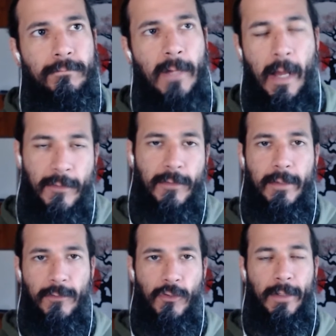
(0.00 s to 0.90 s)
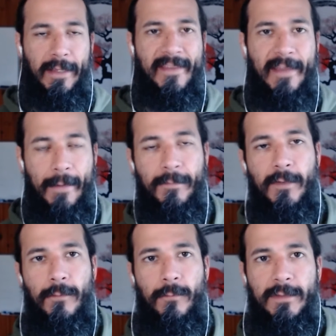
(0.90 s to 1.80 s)
obviously don't
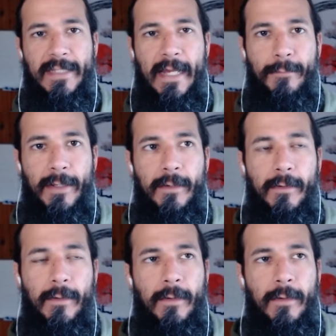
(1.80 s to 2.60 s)
accept what's happening,